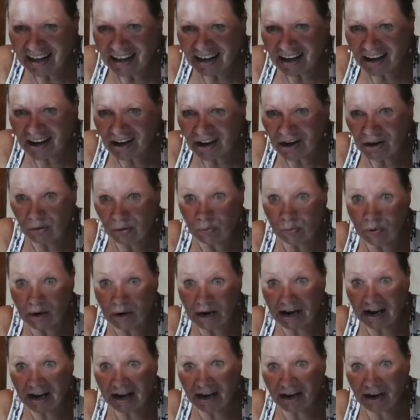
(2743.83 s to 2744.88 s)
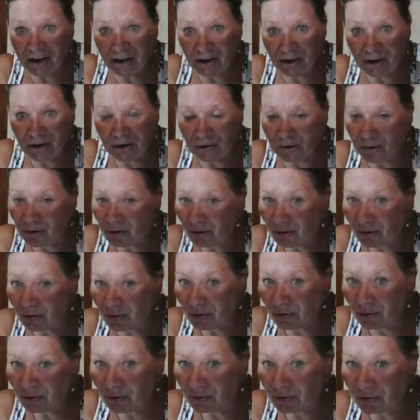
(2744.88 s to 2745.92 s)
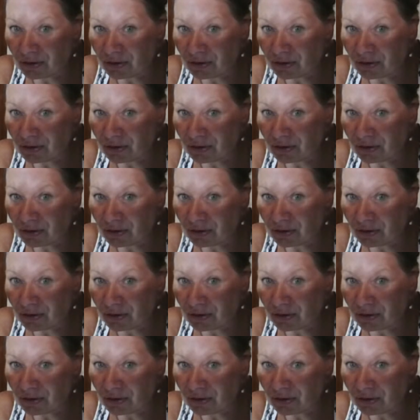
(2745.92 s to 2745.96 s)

Oh, wow.